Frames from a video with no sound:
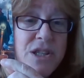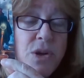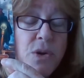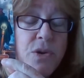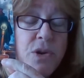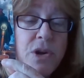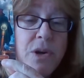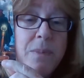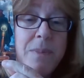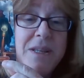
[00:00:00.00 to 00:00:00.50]
so
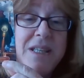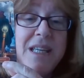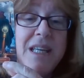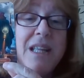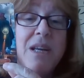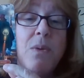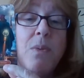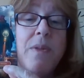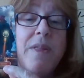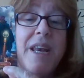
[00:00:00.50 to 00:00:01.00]
you could be
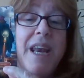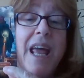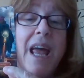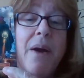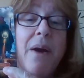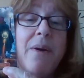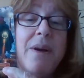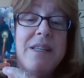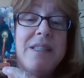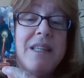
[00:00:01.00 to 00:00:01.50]
dealing with an
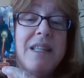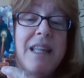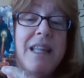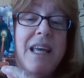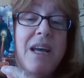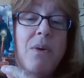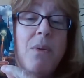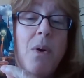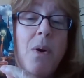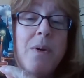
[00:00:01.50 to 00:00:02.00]
Aries, a
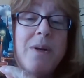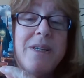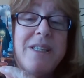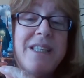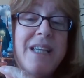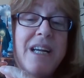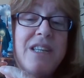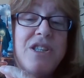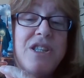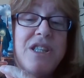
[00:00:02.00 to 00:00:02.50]
Leo, or a
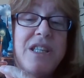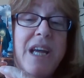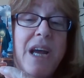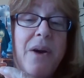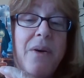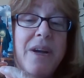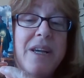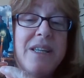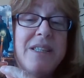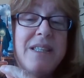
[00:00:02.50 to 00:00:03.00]

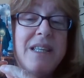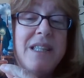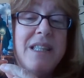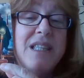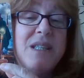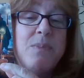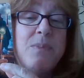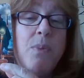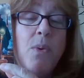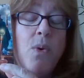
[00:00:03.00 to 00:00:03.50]
Sagittarius at
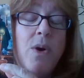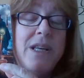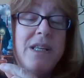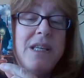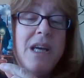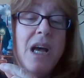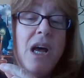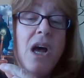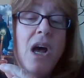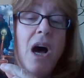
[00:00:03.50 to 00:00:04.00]
this point.
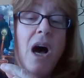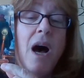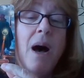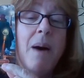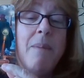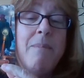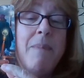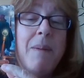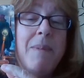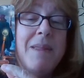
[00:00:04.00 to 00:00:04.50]

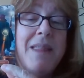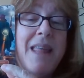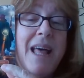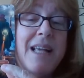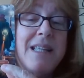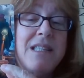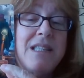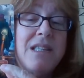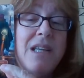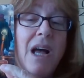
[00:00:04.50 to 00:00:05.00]
Maybe
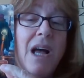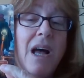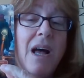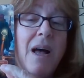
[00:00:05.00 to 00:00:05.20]
that's